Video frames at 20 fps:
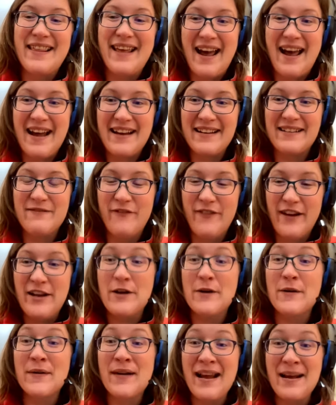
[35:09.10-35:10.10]
that
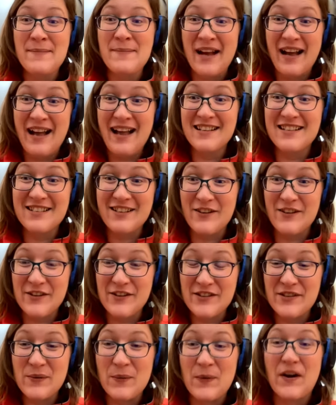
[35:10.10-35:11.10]
video game
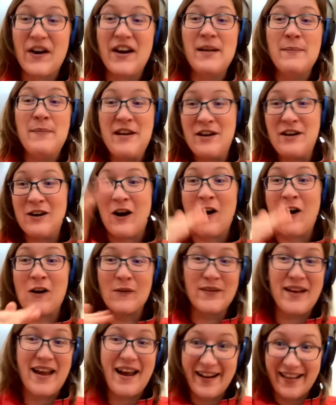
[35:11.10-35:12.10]
consoles were going to be
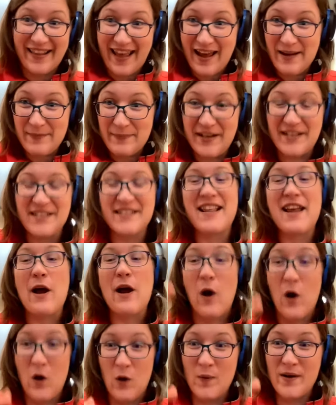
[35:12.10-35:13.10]
carved out of that because they
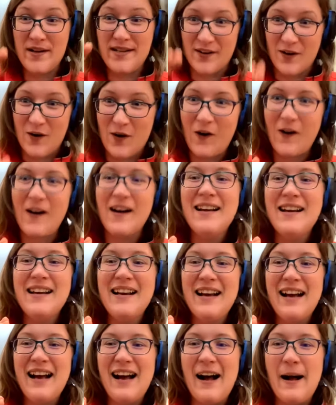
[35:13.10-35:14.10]
always are.
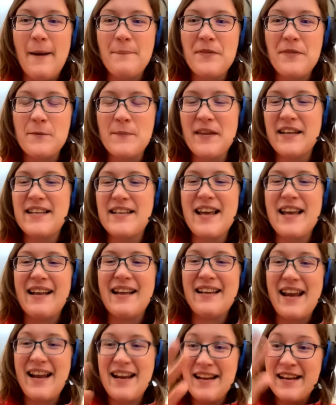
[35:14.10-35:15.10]
They'll be like,
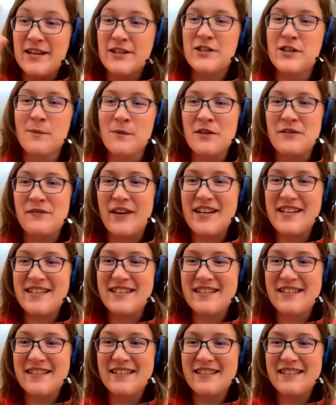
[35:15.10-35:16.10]
yeah, any consumer
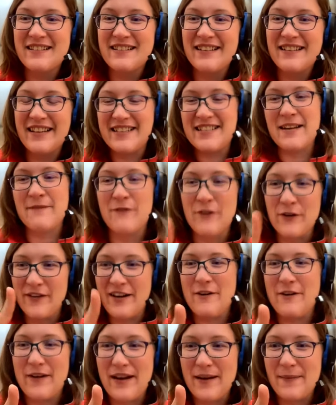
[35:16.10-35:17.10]
device except for
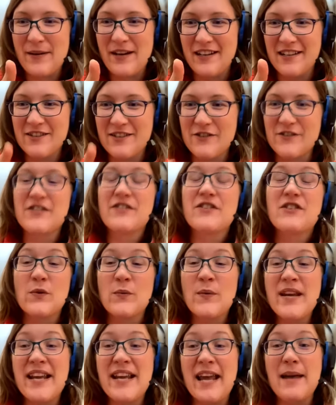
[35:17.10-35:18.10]
video game consoles. So
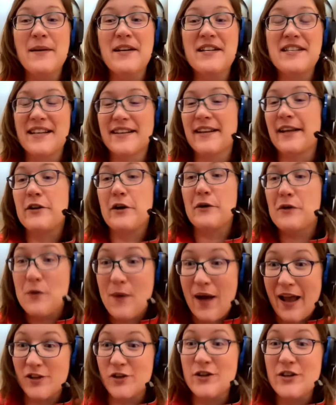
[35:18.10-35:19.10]
we came in and said, like, no,
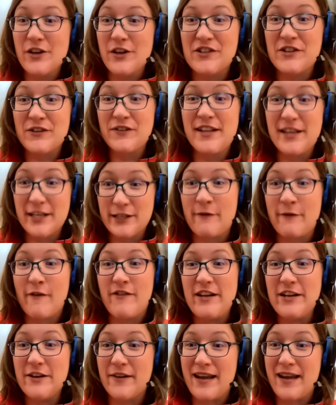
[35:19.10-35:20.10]
you actually also need this for
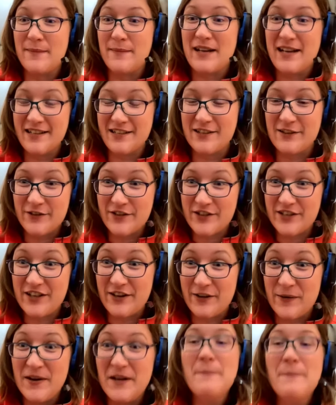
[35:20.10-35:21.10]
video game consoles
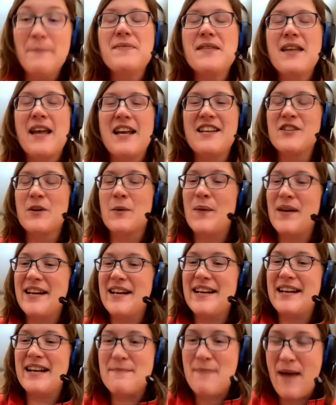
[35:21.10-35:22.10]
too. And so what
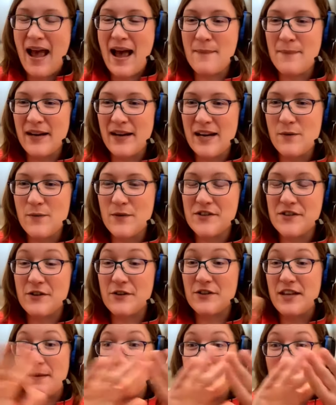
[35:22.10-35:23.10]
ended up happening was
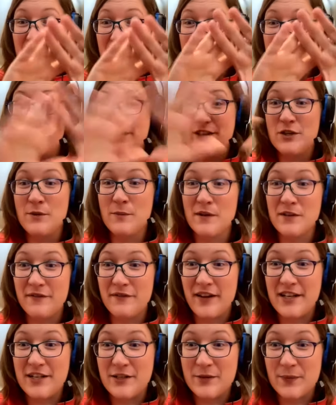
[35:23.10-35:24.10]
there's a big consumer
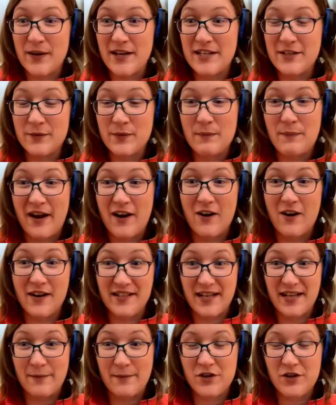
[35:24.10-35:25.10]
device right to repair
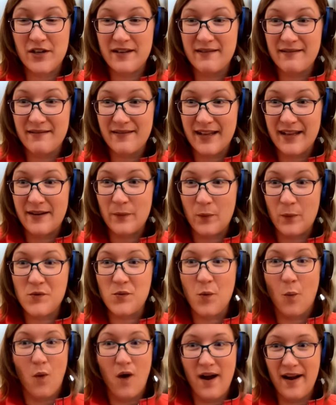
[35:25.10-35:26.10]
exemption that was
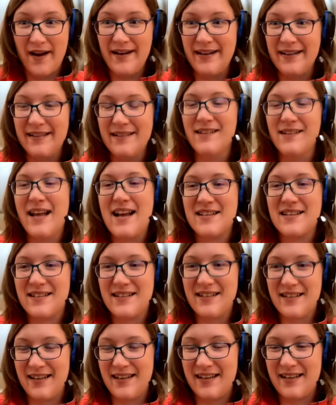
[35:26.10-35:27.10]
won in the
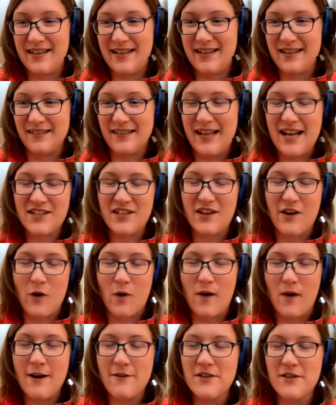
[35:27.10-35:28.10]
last go
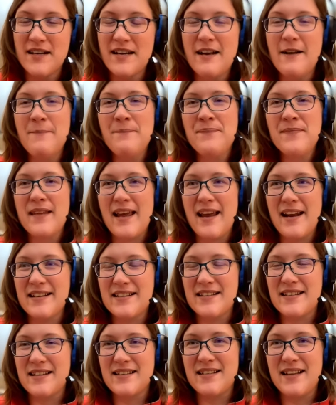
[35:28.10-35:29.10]
around. And
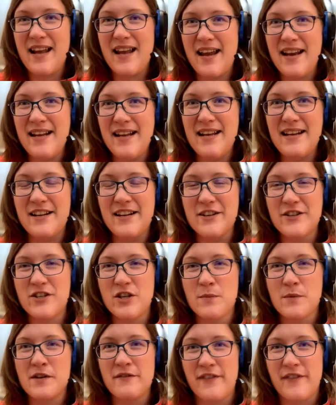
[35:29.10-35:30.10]
it says any
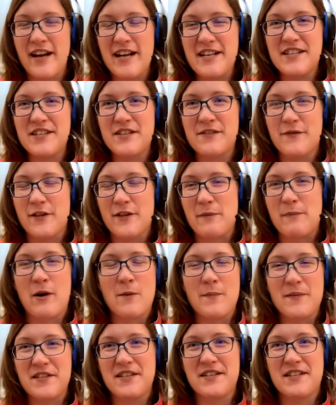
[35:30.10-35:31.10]
consumer device for the
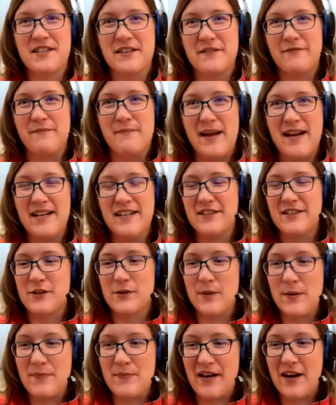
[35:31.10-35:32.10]
purposes of maintenance or
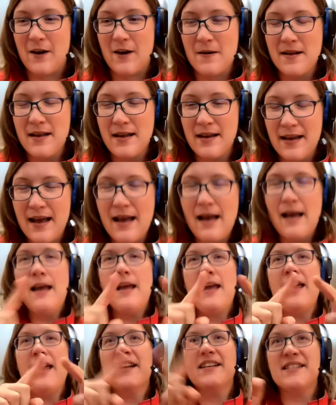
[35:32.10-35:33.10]
repair,
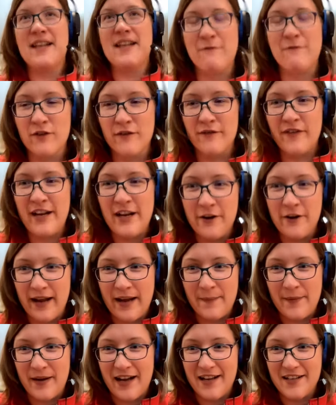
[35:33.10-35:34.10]
except for video
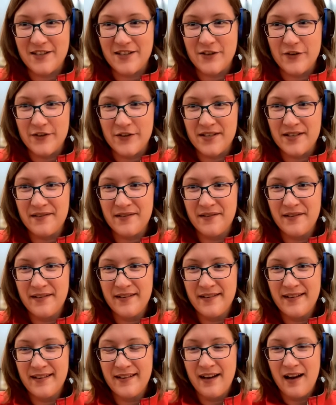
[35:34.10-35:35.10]
game consoles,
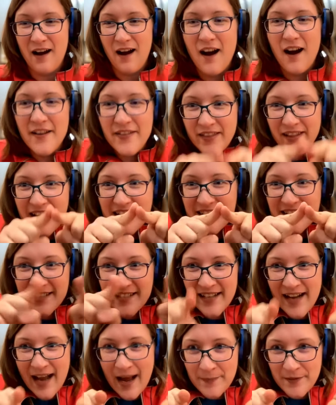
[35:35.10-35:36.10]
unless it's
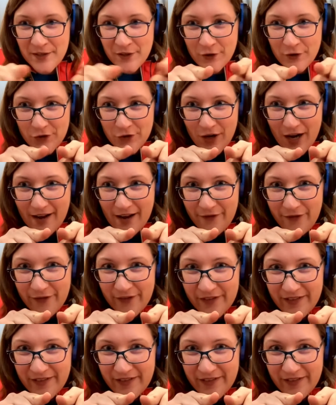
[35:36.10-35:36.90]
an optical drive.